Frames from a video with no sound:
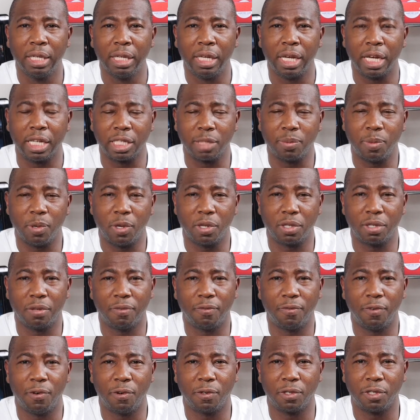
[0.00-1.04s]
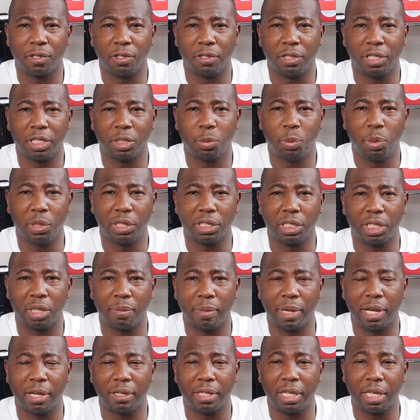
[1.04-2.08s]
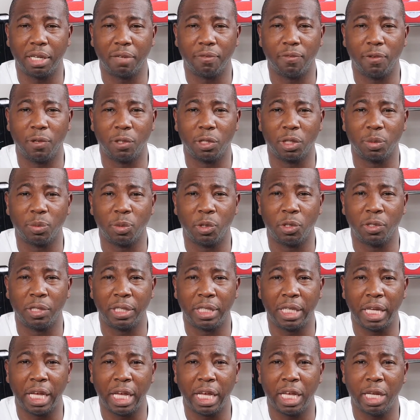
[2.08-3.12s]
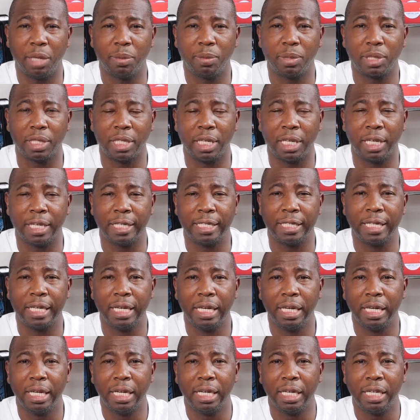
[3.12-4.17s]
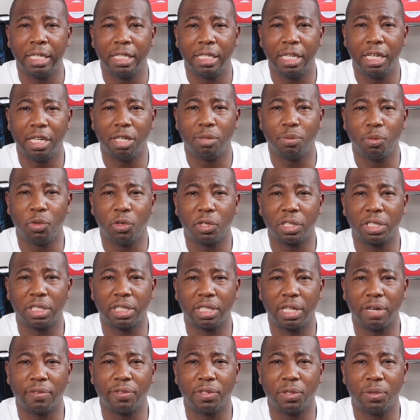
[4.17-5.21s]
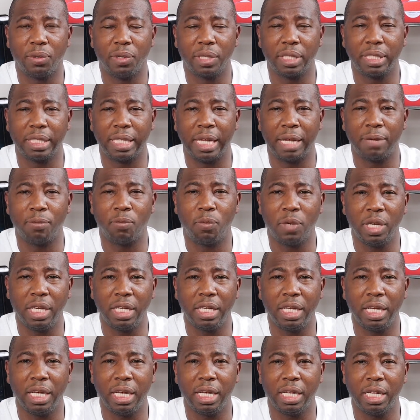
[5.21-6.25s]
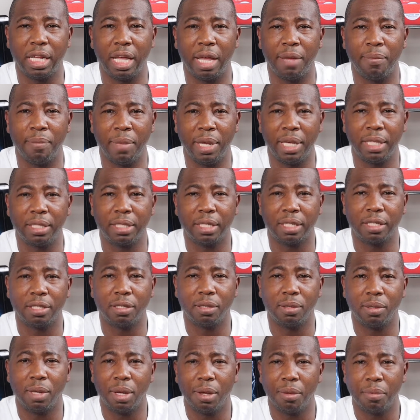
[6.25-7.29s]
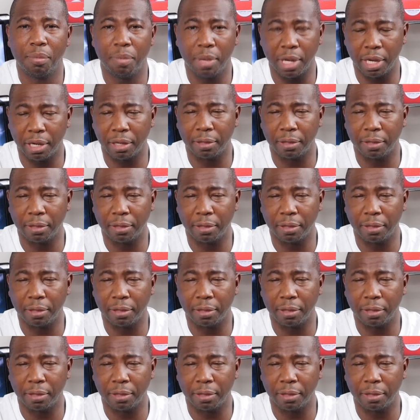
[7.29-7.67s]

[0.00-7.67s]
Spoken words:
As opposed to focus on just pushing them out, they can focus more on the games and getting more stuff to us that we need and makes us better.